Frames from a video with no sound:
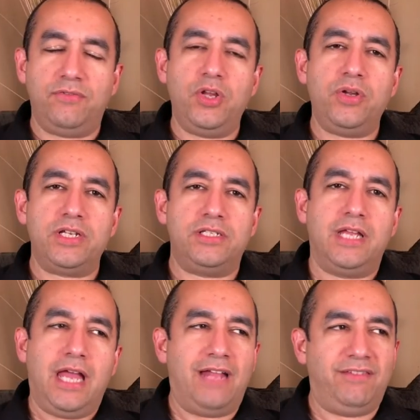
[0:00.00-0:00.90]
noticed,
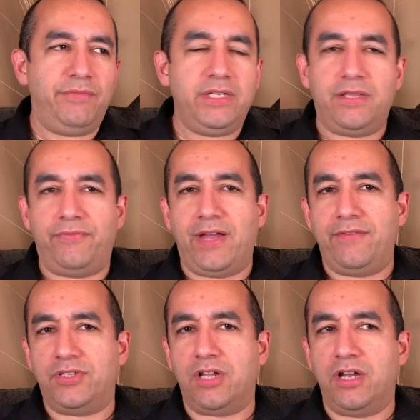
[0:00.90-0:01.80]
I limited the
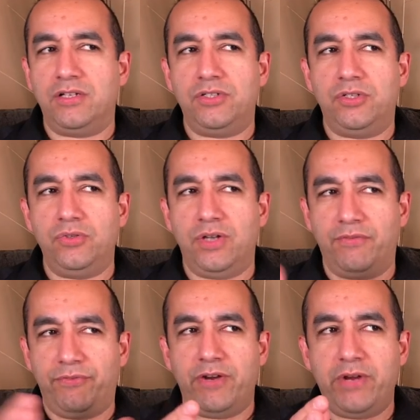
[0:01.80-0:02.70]
five songs to a
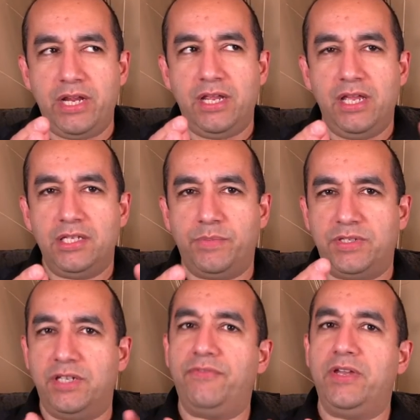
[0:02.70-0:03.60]
very
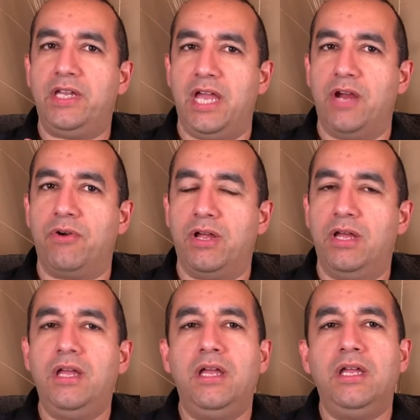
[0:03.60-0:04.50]
specific era
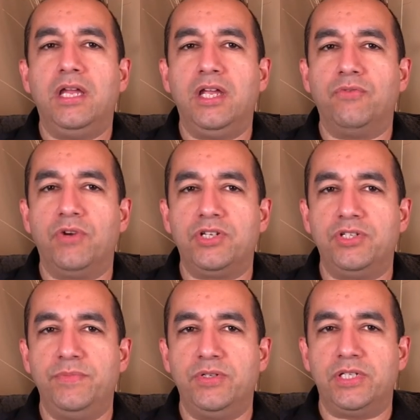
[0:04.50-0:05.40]
in
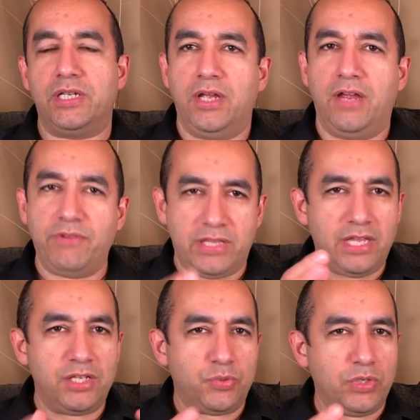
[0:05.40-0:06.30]
Rush's music.
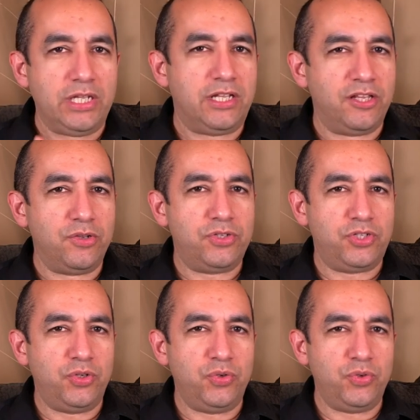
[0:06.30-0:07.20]
Everything is really close
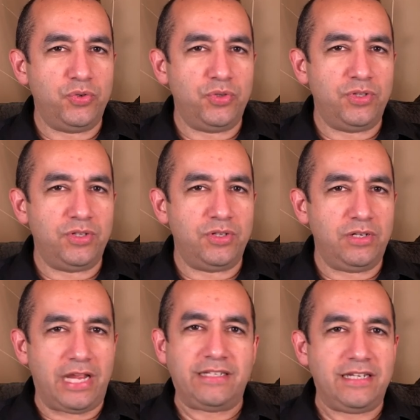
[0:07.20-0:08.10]
to
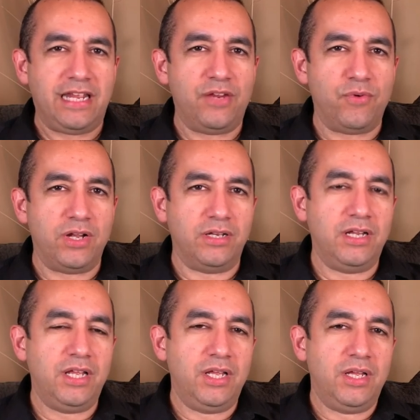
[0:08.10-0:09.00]
1981
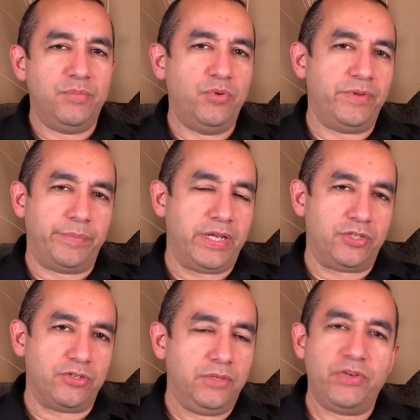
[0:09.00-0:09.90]
Moving
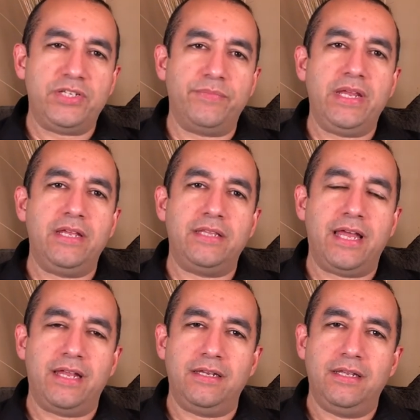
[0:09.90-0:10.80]
Pictures. Reason being that